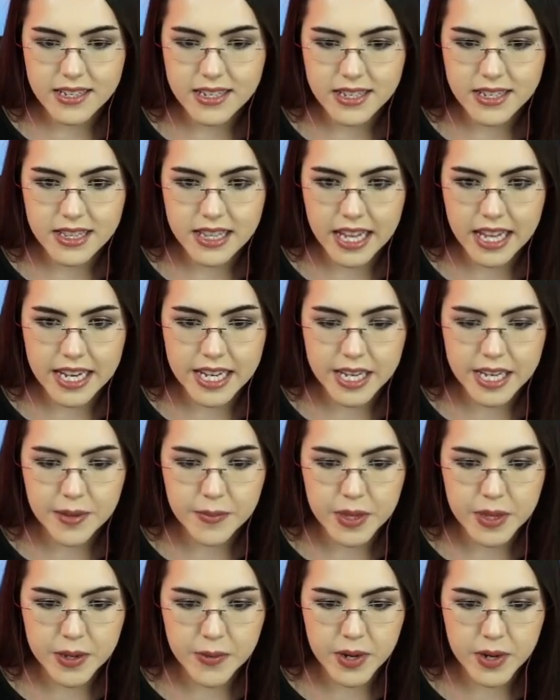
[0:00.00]
letting
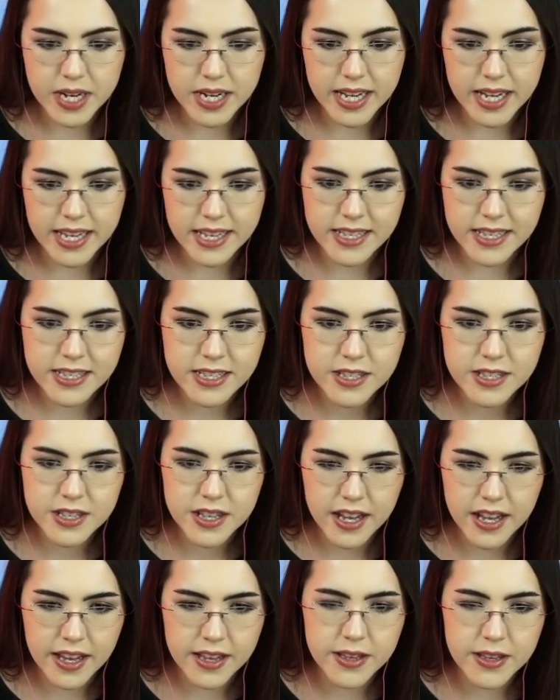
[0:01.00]
it be what it is.
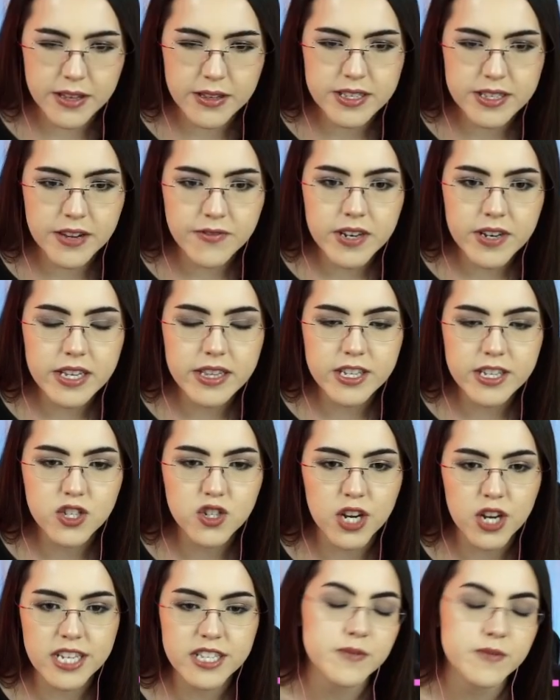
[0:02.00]
It definitely
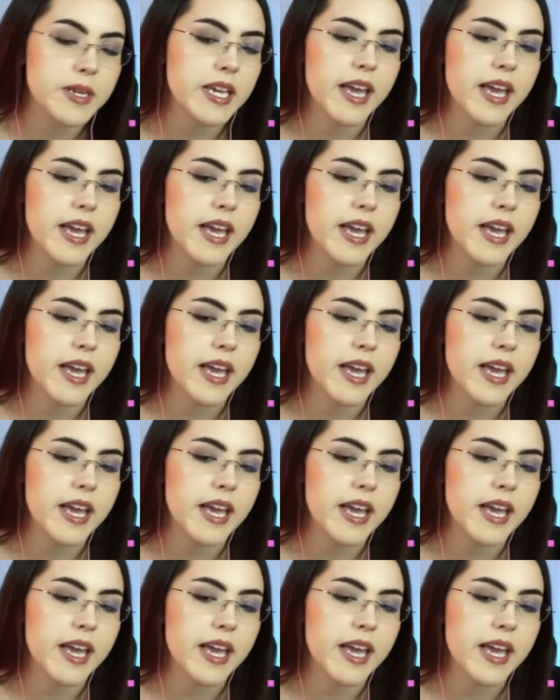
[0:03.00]
strikes me